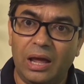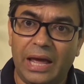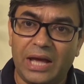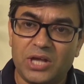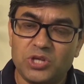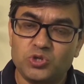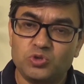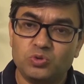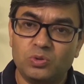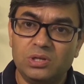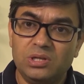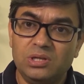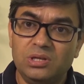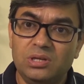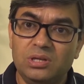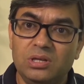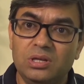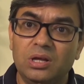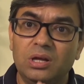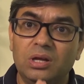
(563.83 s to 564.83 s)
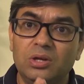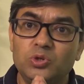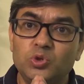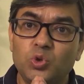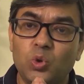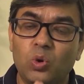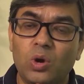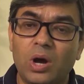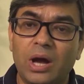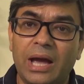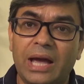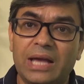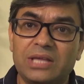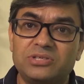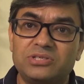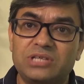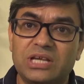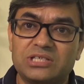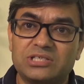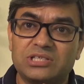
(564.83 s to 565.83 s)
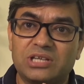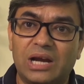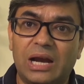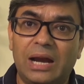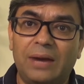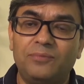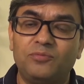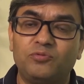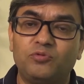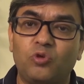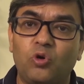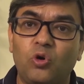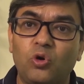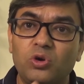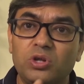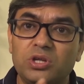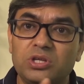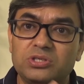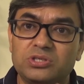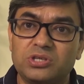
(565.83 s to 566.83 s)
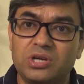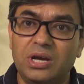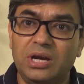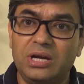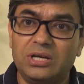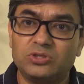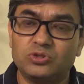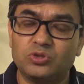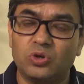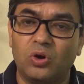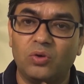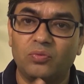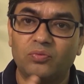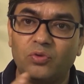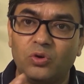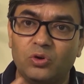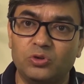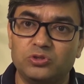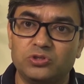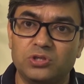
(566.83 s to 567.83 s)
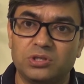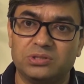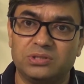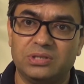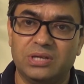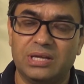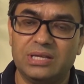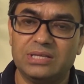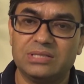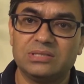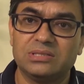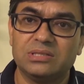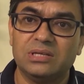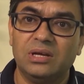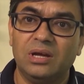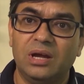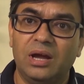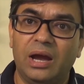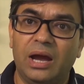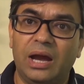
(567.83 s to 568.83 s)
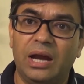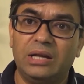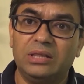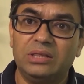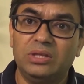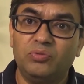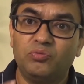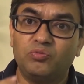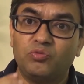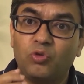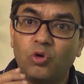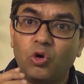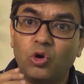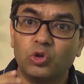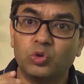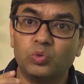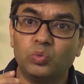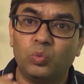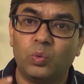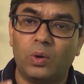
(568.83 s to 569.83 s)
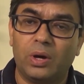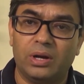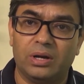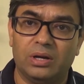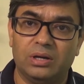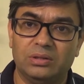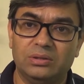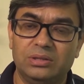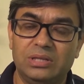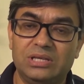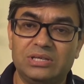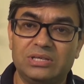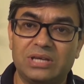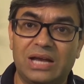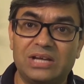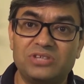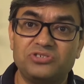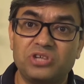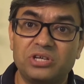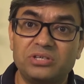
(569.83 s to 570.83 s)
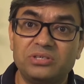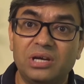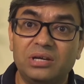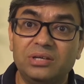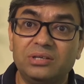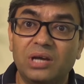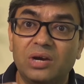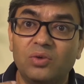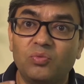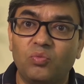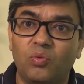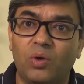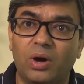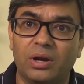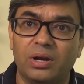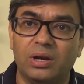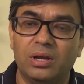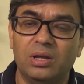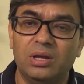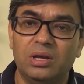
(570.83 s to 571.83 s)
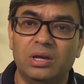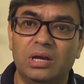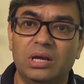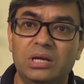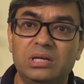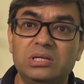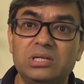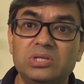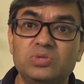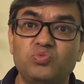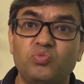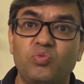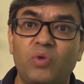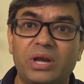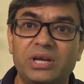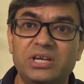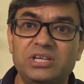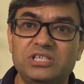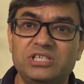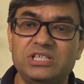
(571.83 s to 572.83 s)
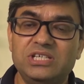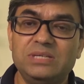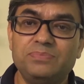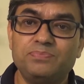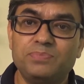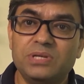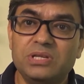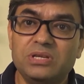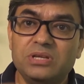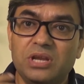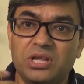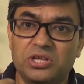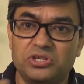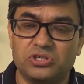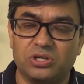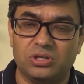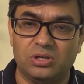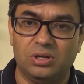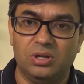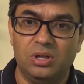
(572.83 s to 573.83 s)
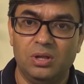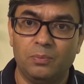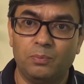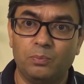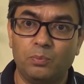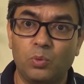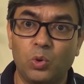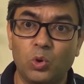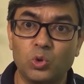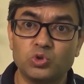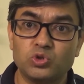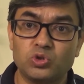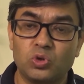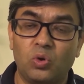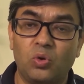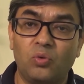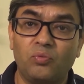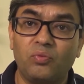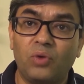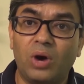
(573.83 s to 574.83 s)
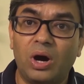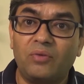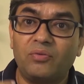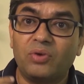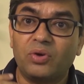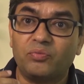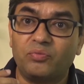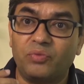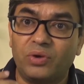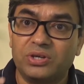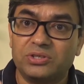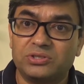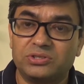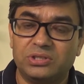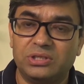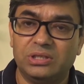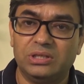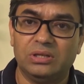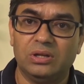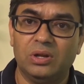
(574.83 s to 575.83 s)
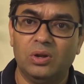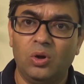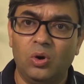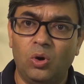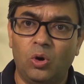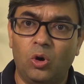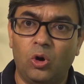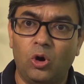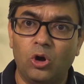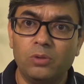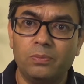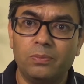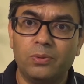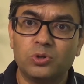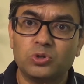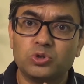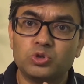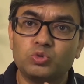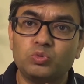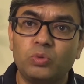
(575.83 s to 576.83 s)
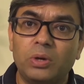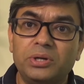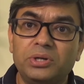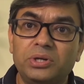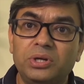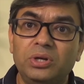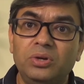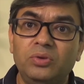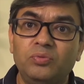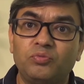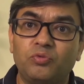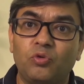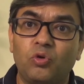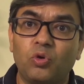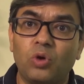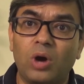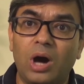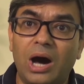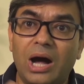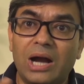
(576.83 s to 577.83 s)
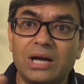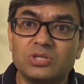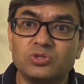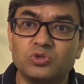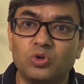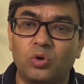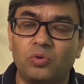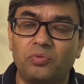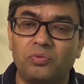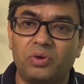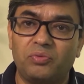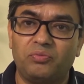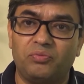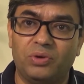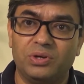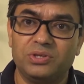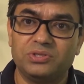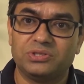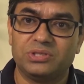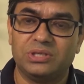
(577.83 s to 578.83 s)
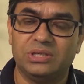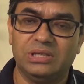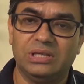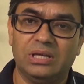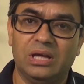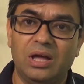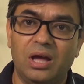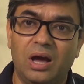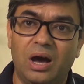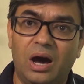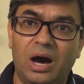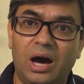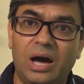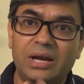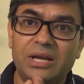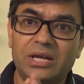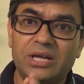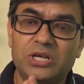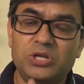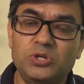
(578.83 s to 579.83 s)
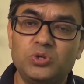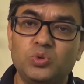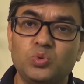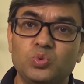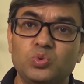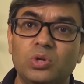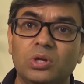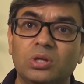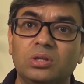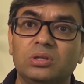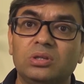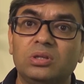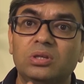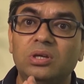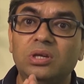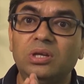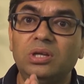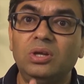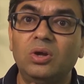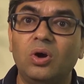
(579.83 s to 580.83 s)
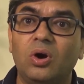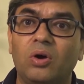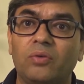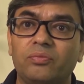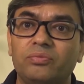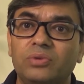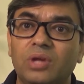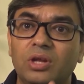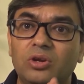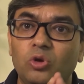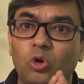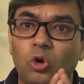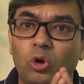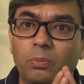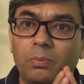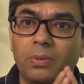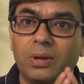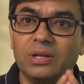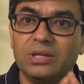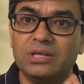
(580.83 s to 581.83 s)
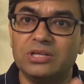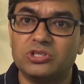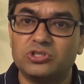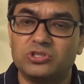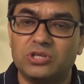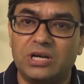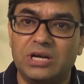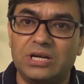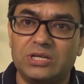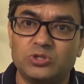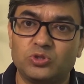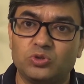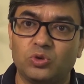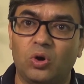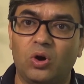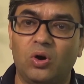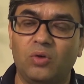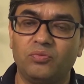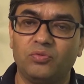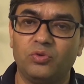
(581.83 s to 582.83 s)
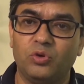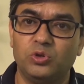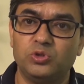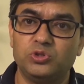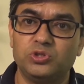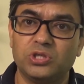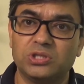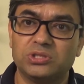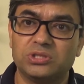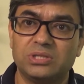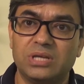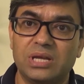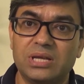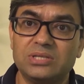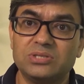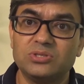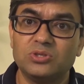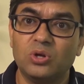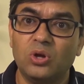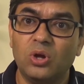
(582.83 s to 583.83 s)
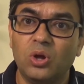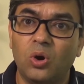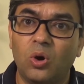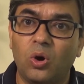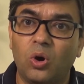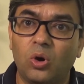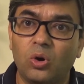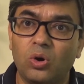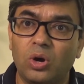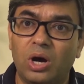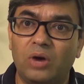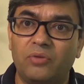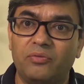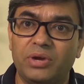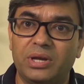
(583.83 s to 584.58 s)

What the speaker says: Actually, yoga has described four states of consciousness. And the fourth one, the transcendental one, it is very deep in nature. Most of our functioning, almost 24 hours of our functioning, are into the three of the normal states of consciousness or